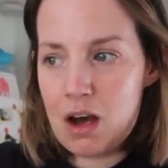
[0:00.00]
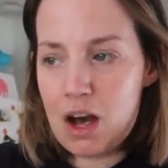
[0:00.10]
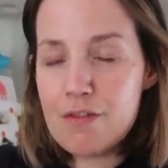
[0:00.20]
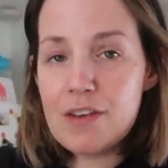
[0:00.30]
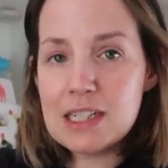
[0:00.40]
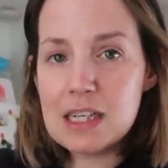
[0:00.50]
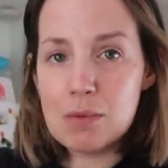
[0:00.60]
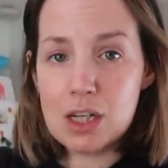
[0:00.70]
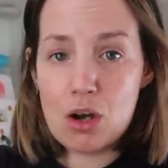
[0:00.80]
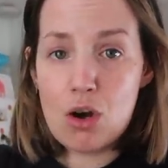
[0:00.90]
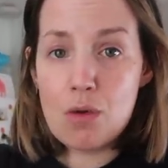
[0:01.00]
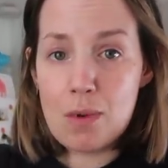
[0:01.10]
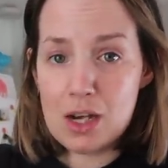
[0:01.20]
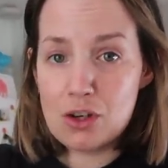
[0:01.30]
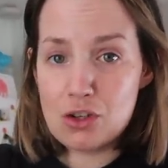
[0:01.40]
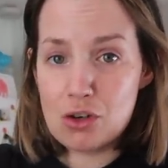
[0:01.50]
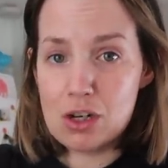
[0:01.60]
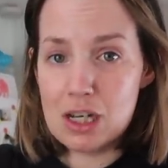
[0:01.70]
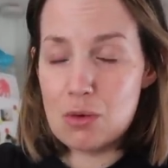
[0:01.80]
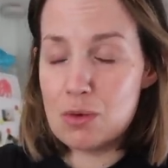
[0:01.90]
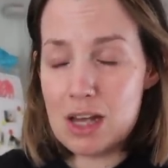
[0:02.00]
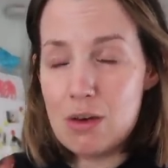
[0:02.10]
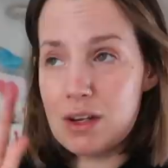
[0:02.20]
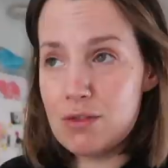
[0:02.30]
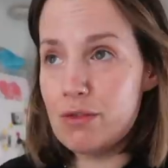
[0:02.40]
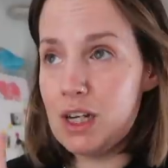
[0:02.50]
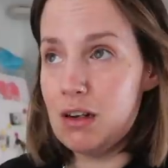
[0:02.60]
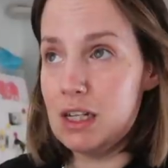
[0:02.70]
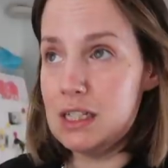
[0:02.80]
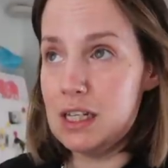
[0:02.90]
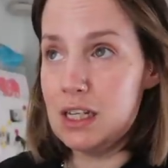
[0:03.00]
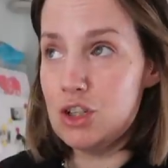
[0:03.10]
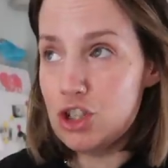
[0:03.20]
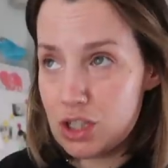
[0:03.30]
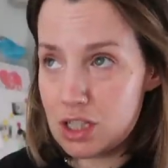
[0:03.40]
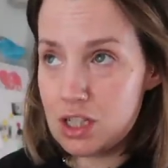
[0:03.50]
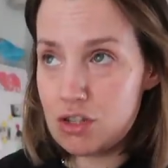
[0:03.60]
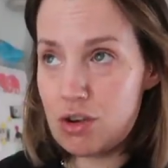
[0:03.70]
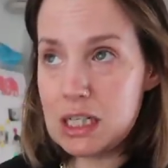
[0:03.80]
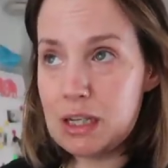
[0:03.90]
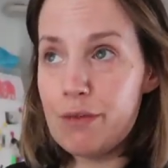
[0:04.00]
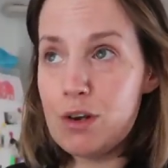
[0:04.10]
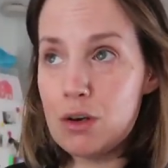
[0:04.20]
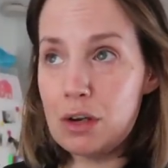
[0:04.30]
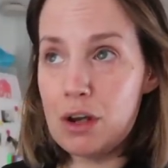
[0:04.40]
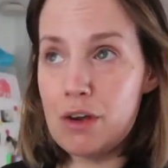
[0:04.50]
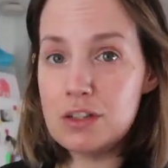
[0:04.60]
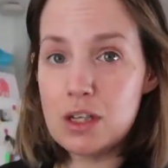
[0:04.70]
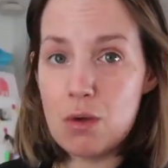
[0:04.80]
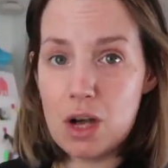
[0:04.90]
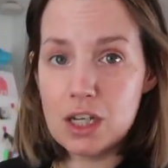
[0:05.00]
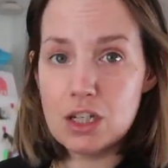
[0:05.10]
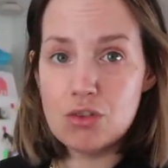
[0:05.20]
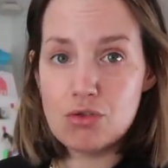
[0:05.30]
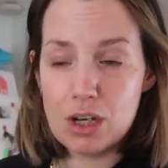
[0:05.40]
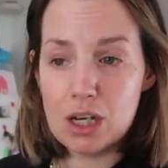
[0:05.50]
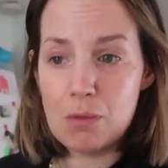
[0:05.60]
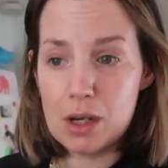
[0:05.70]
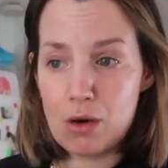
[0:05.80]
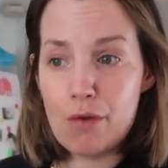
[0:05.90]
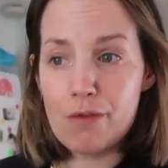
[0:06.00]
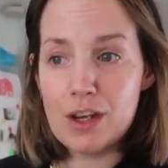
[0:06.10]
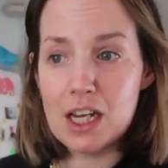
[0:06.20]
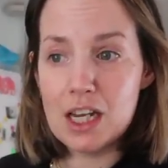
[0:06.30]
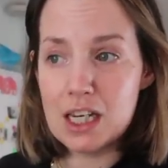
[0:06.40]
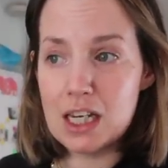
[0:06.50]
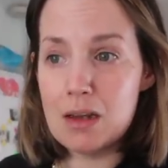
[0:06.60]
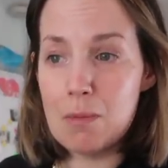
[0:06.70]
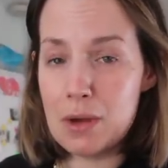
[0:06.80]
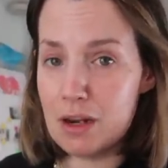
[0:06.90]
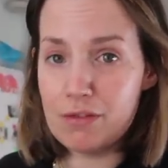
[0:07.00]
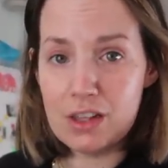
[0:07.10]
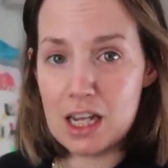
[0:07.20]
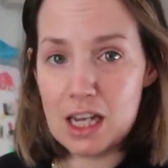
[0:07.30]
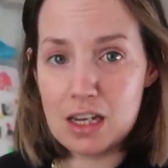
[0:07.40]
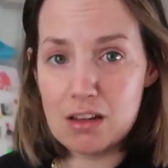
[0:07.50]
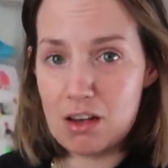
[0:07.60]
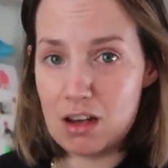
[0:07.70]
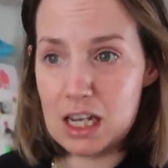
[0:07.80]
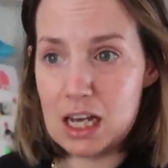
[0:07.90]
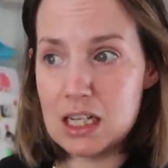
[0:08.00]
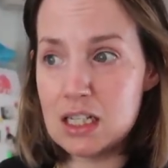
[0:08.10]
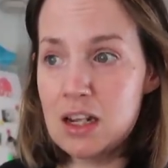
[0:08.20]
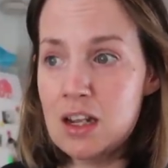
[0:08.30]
I fed him like a whole pan au chocolat without even realizing, just to distract him for long enough so I could drink my coffee and eat a bit of the cake that I had,